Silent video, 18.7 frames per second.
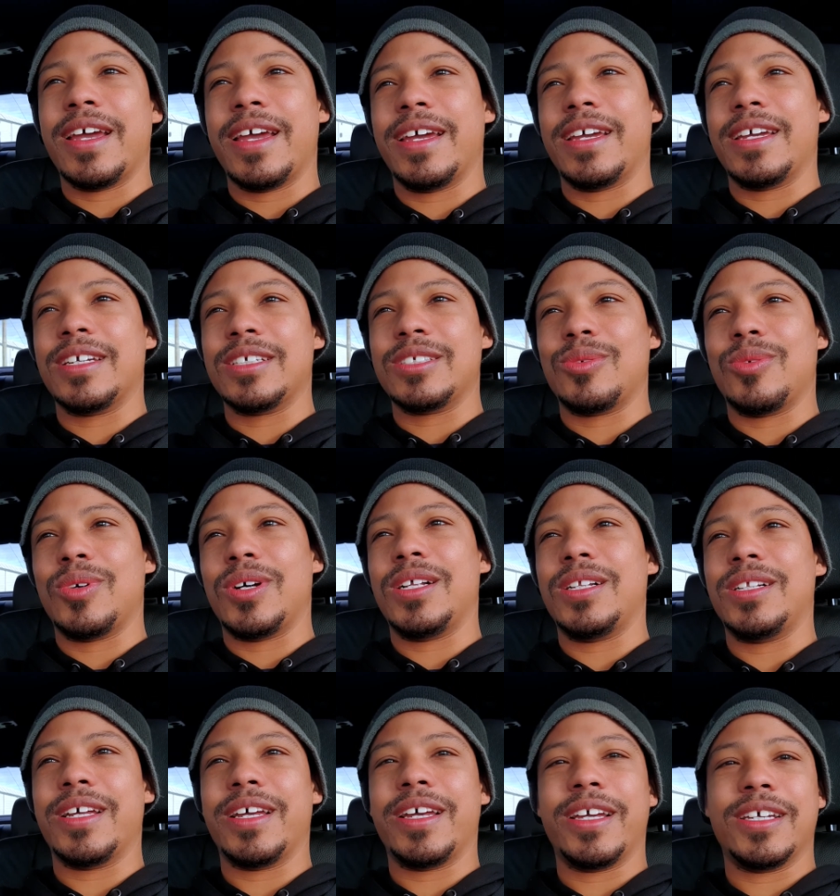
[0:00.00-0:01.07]
as
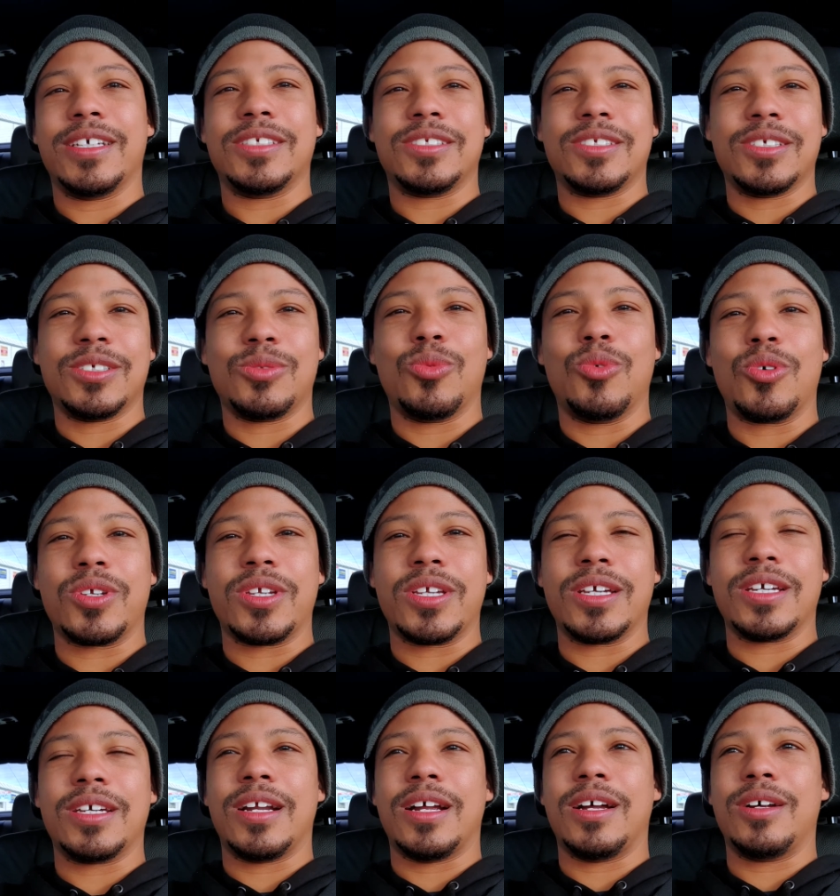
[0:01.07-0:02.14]
well as just
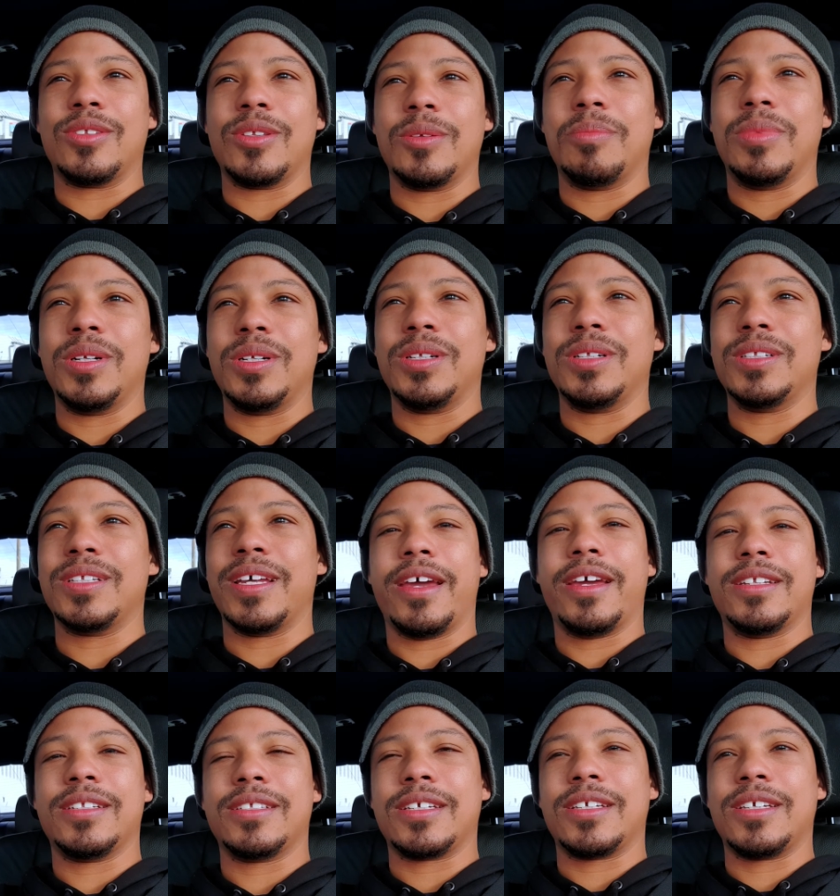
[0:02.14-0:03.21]
walking around the build
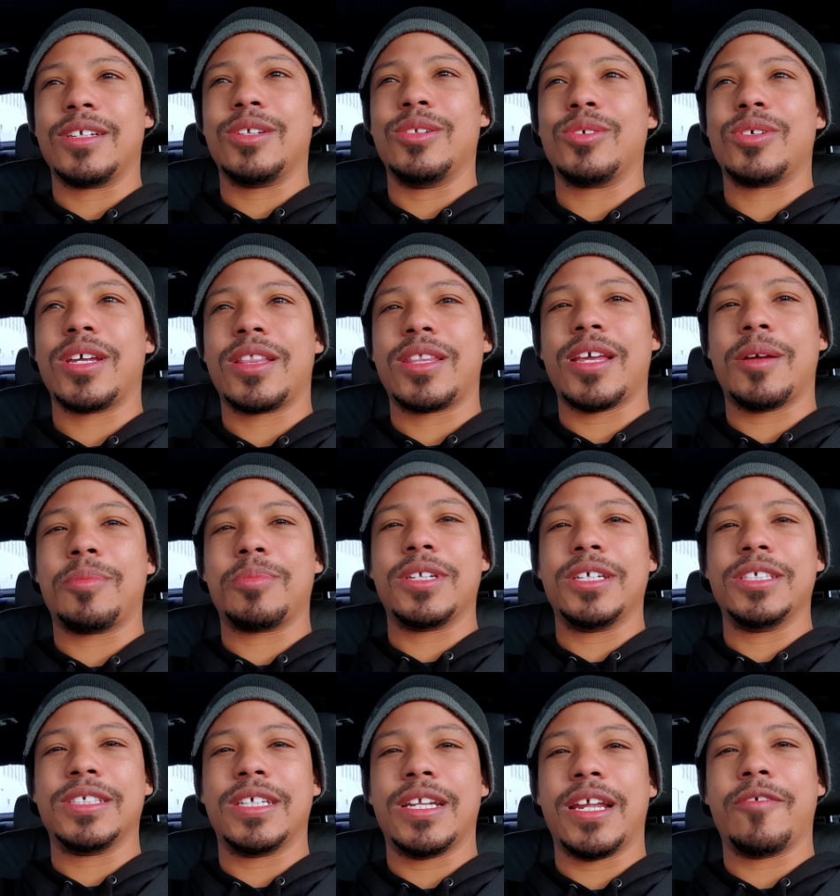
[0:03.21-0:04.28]
and taking a look at the
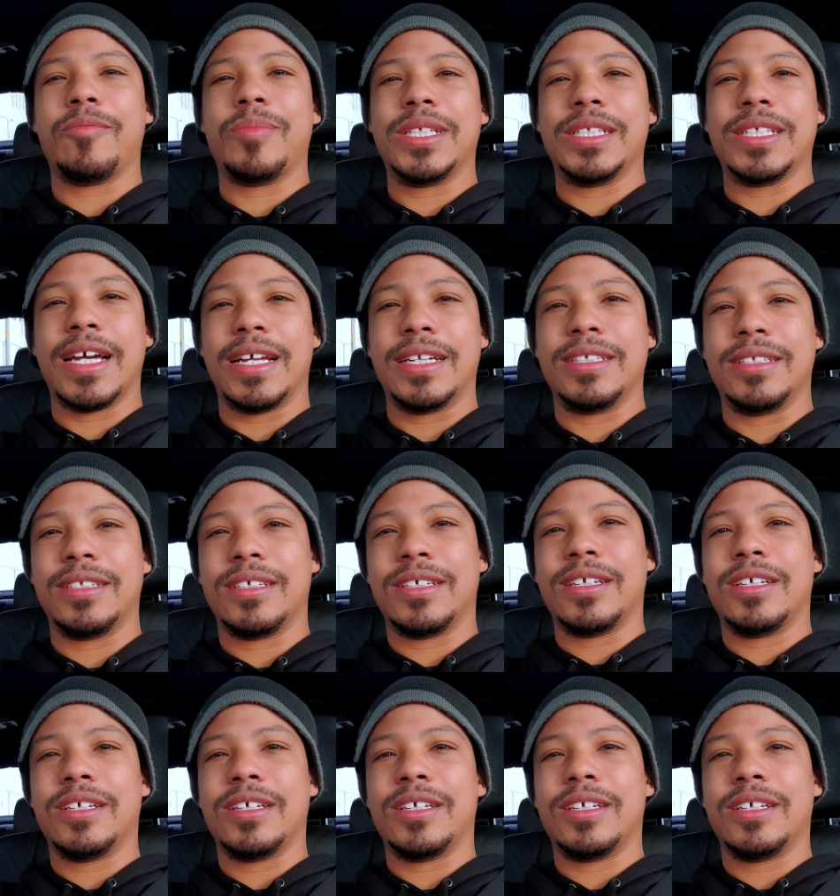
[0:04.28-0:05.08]
upgrades that have been done.